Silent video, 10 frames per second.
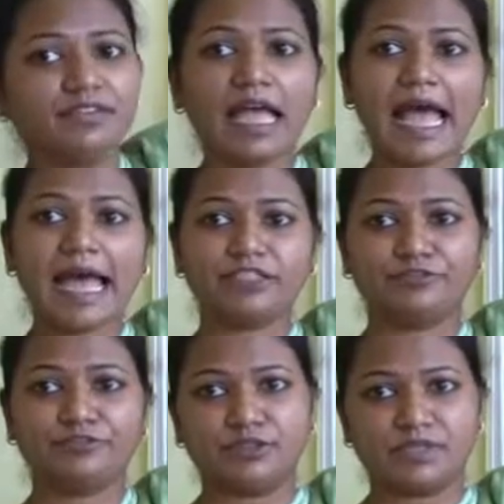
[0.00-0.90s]

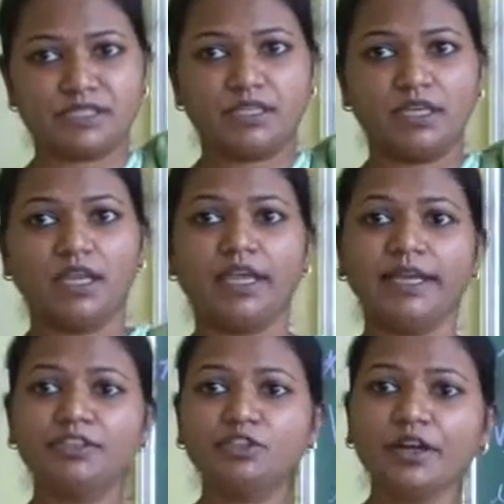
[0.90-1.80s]
adverbs.
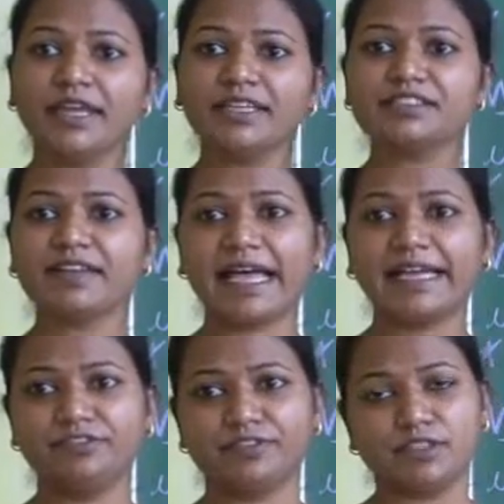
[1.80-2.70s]
Interrogative
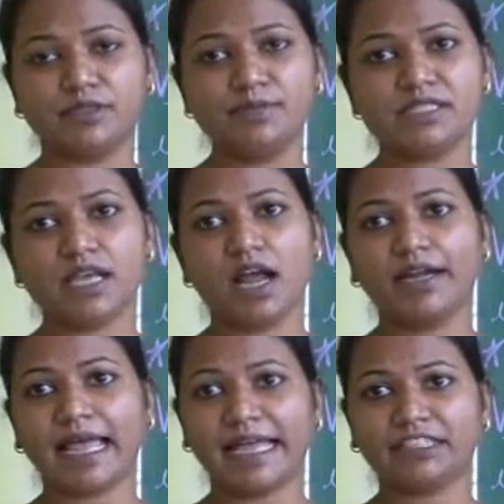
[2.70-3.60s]
adverbs are
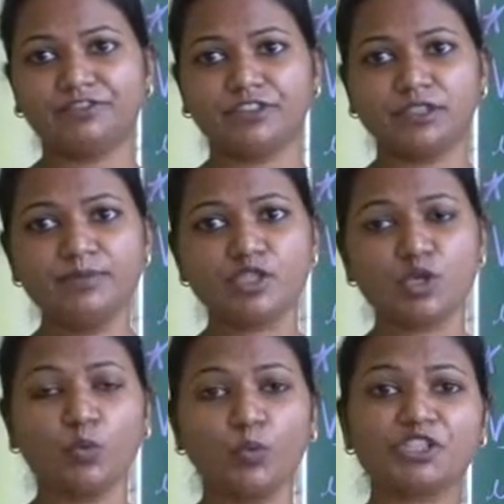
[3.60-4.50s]
adverbs
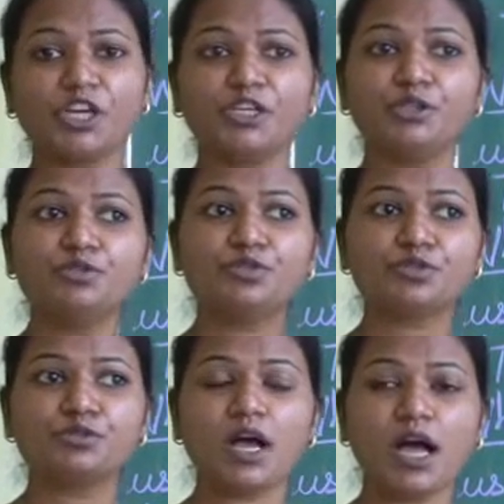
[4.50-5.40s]
which are used
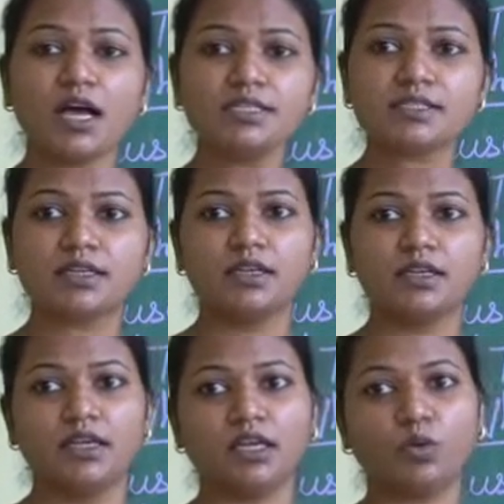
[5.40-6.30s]
to ask
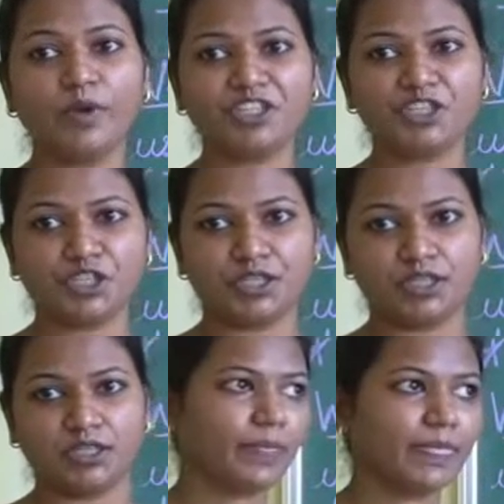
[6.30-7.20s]
question.
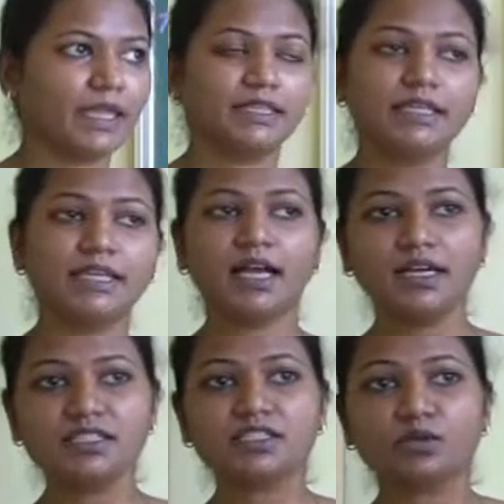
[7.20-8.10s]
They
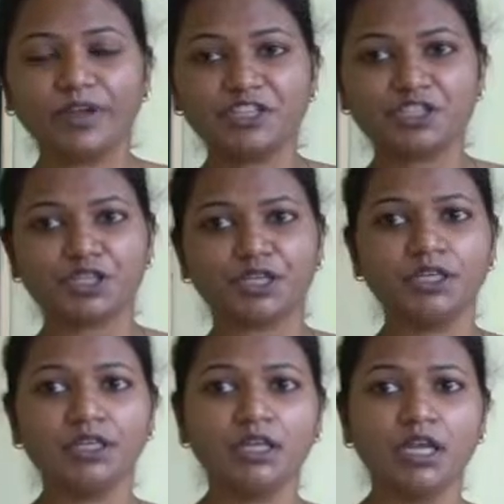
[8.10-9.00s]
asked question
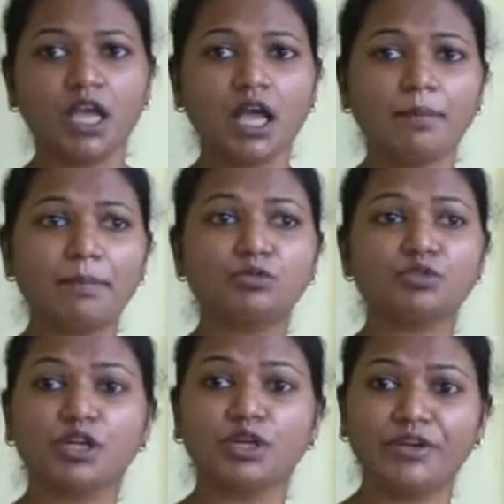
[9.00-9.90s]

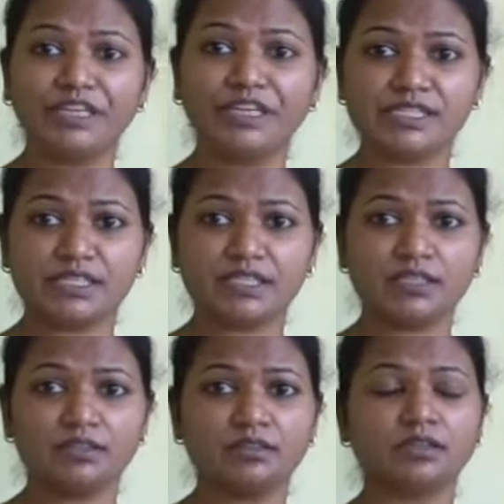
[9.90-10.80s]
about
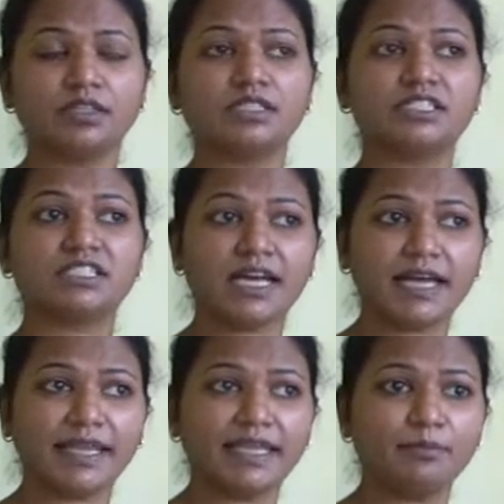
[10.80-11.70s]
reason,
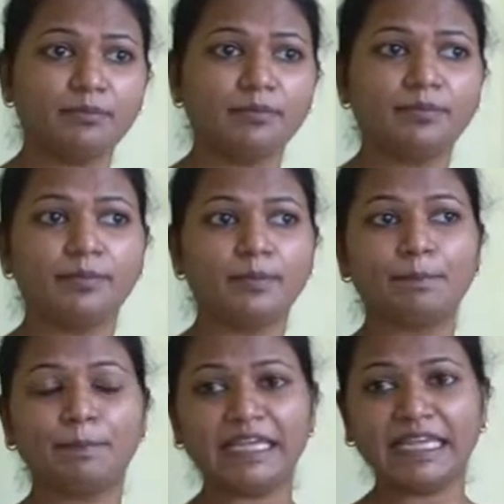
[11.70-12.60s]
time,
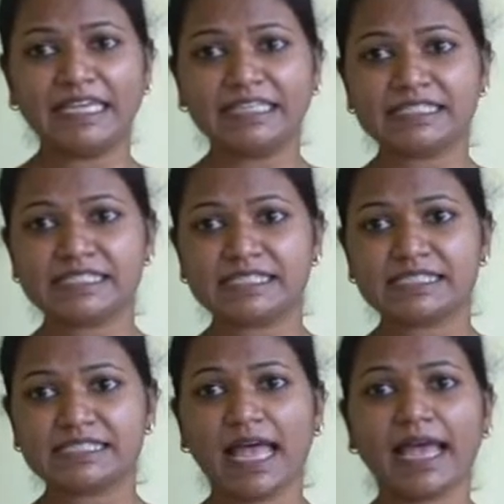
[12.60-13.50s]
place
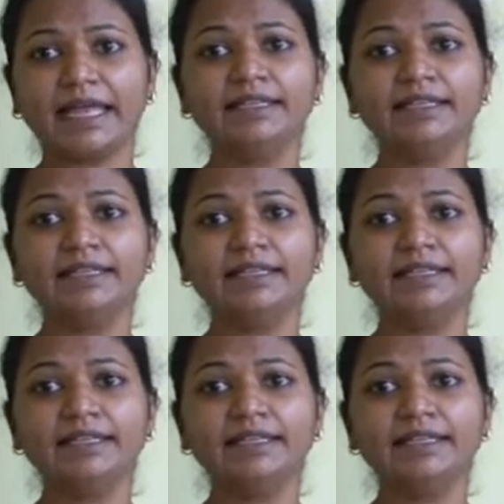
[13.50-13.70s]
and